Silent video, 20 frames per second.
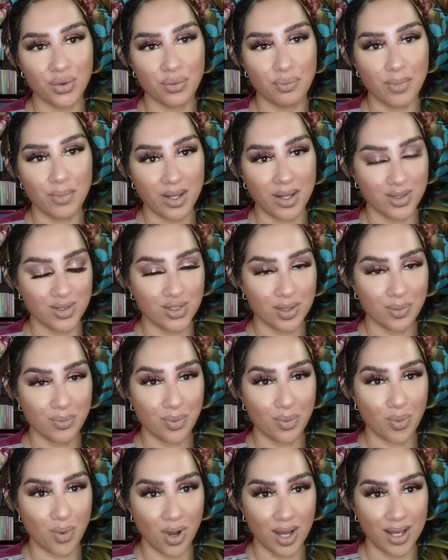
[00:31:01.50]
Mothership
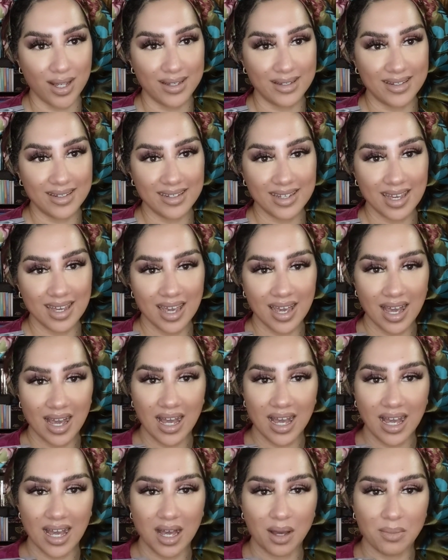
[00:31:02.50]
1.
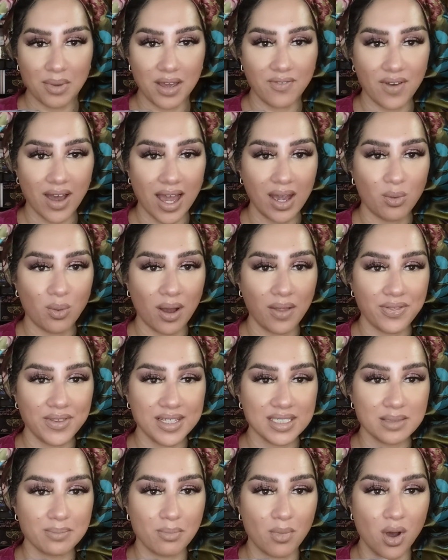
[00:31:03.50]
If I want
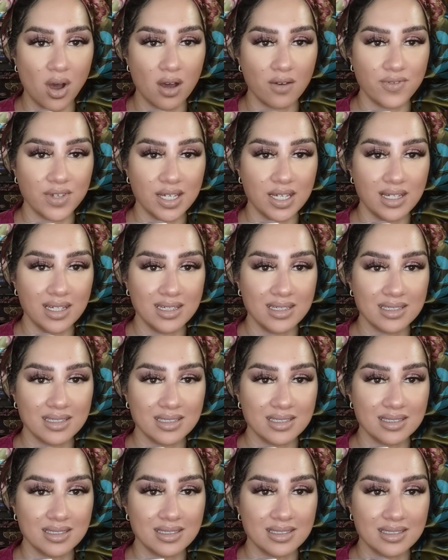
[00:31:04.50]
this mauve
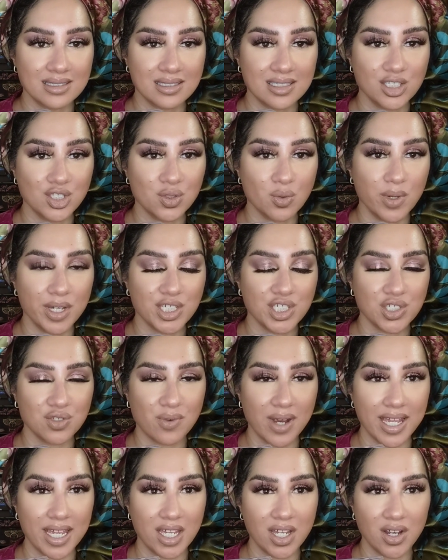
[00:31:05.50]
situation
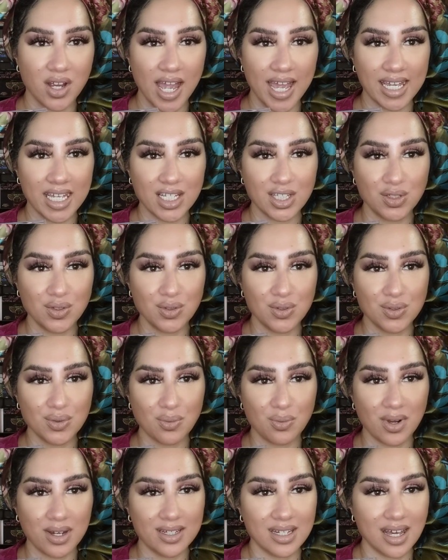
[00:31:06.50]
right here, I can use
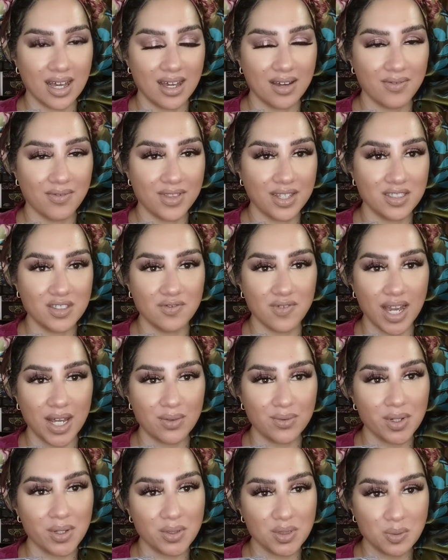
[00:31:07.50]
one of the Divine
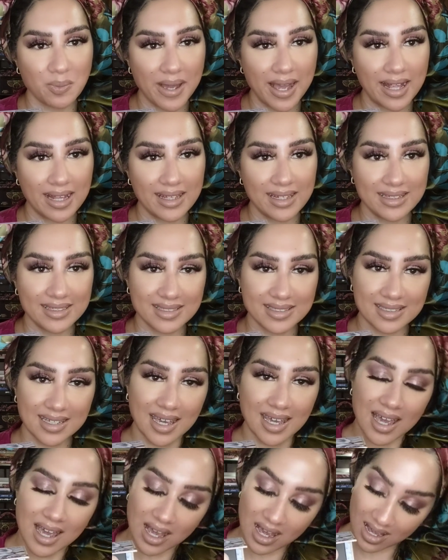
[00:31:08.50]
Rose palettes.
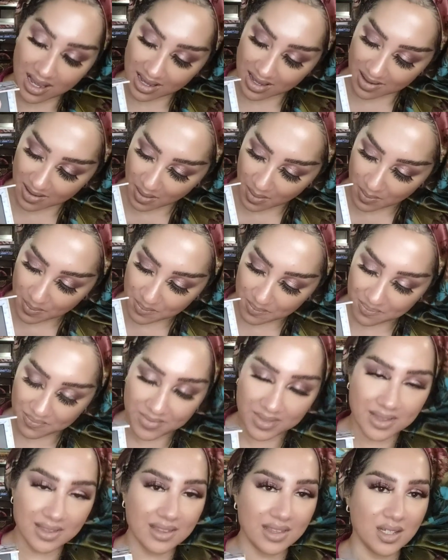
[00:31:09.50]

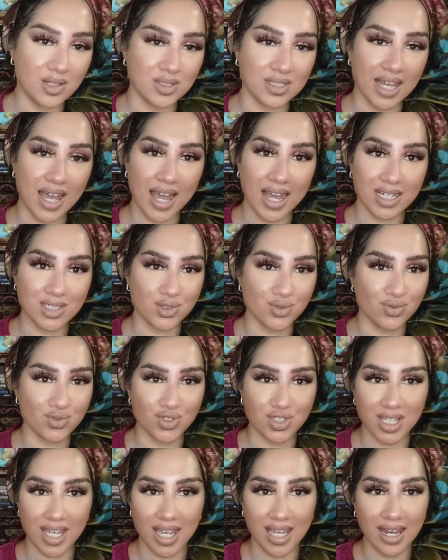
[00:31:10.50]
There's an astral
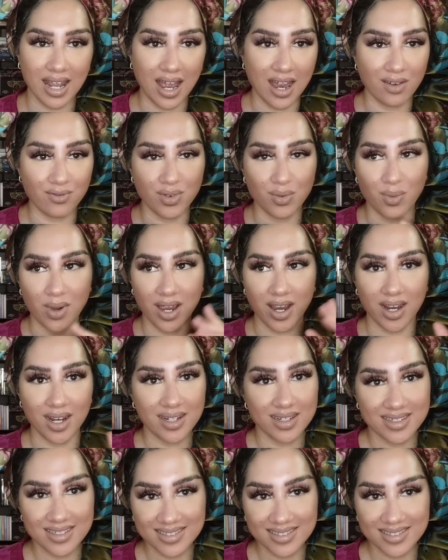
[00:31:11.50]
shade everywhere.